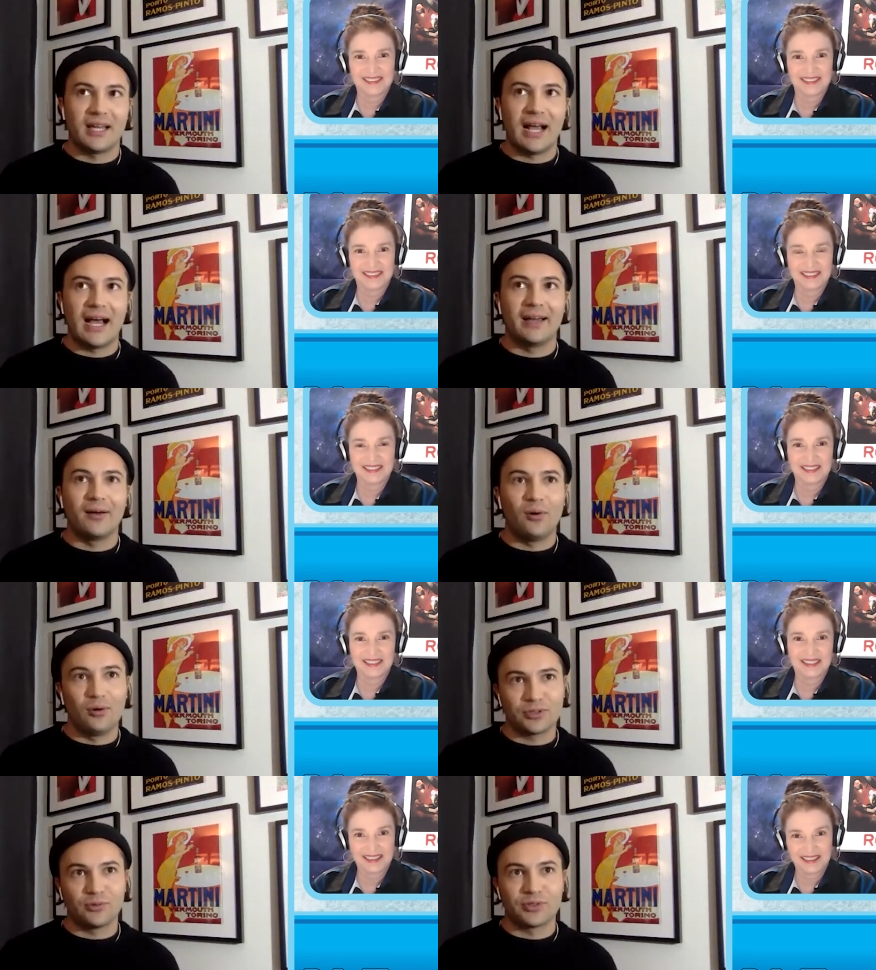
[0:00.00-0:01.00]
Speaker 1: that I
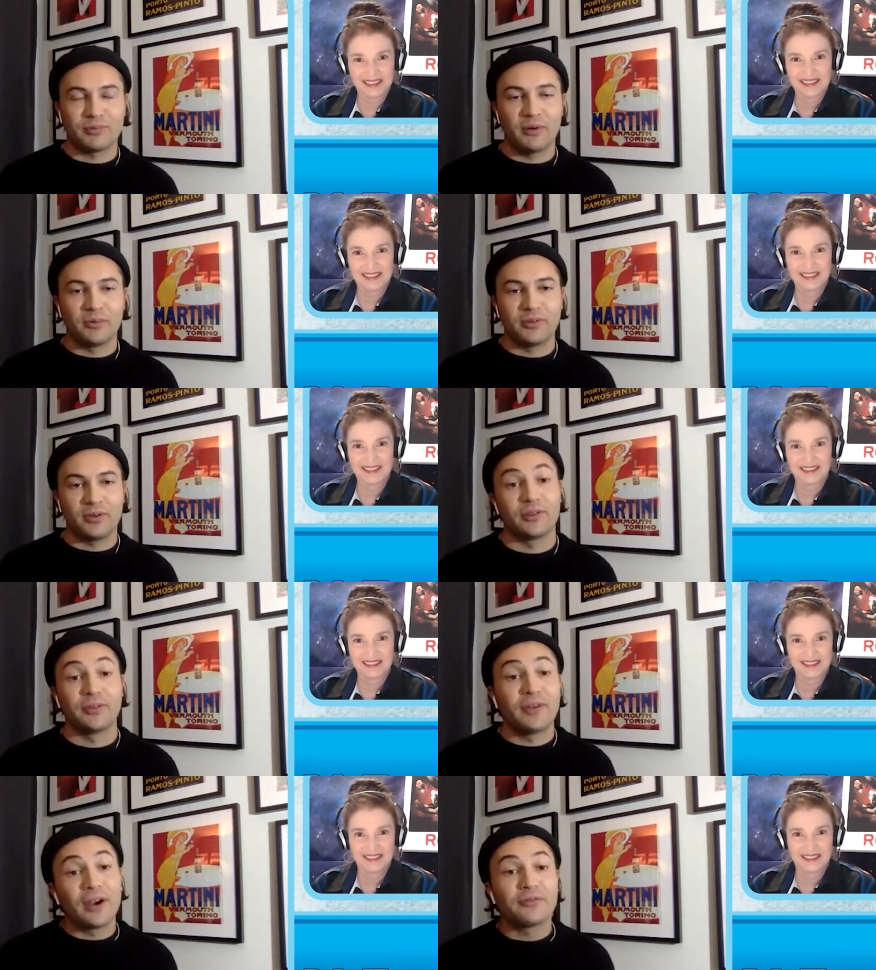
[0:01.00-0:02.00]
also respond with are
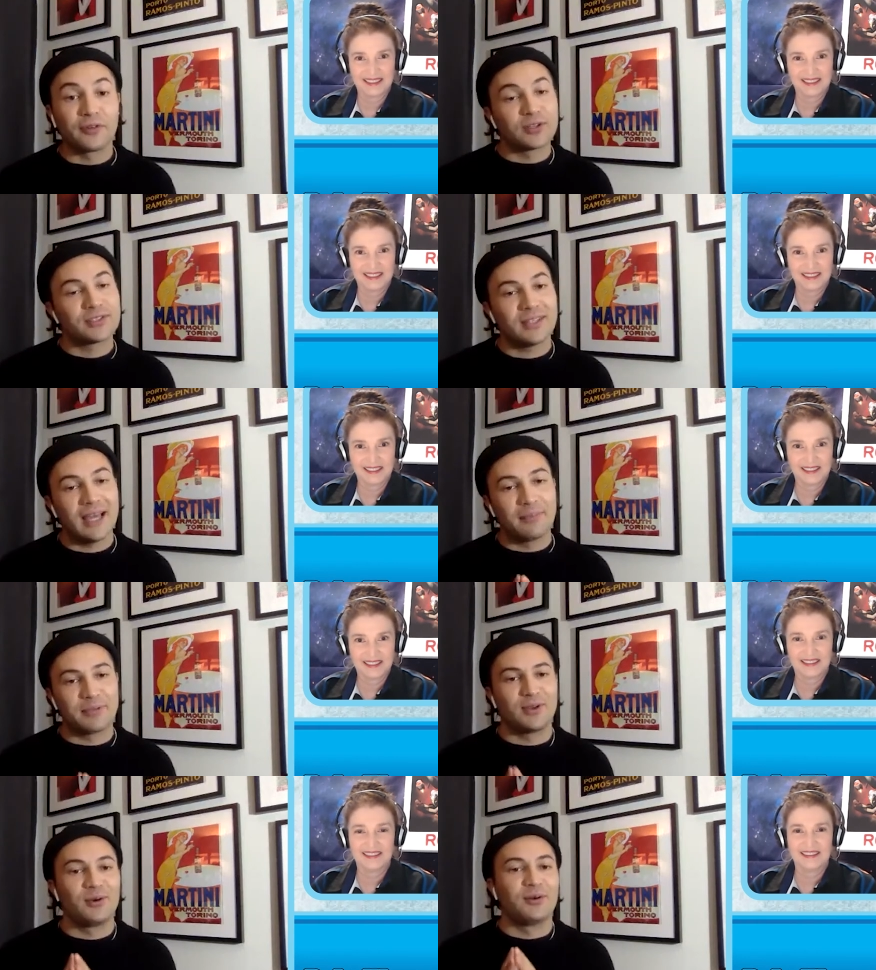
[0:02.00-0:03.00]
the very first
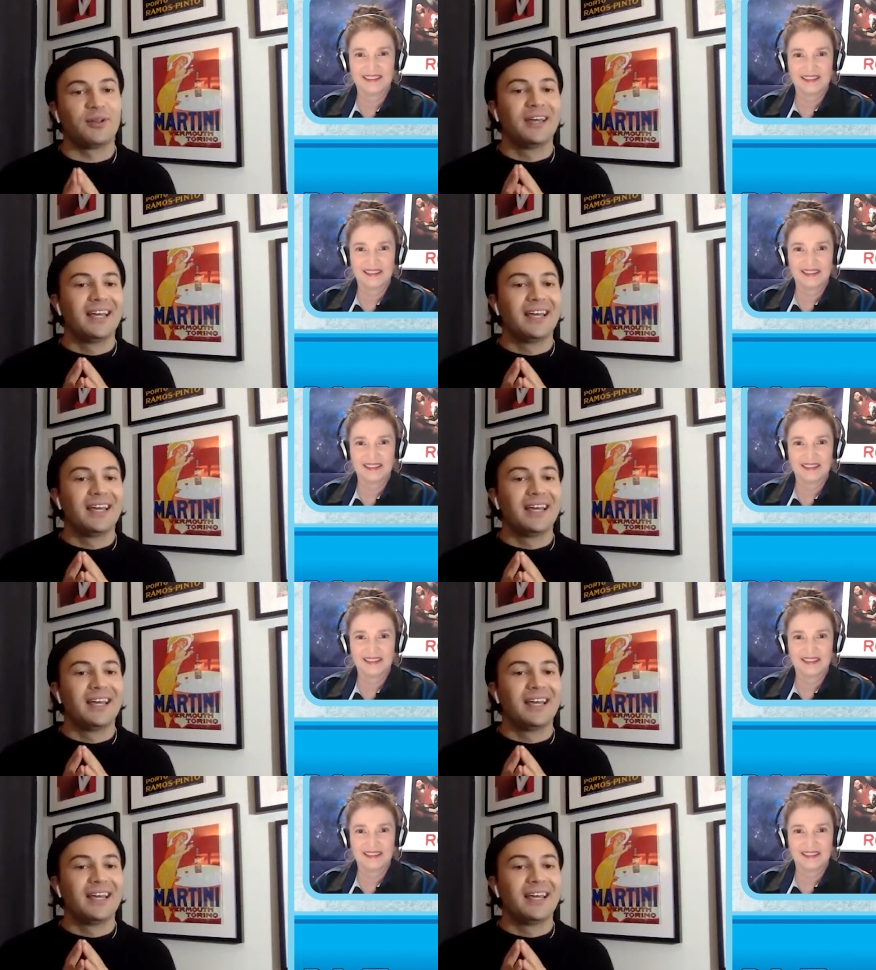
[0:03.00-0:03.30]
episode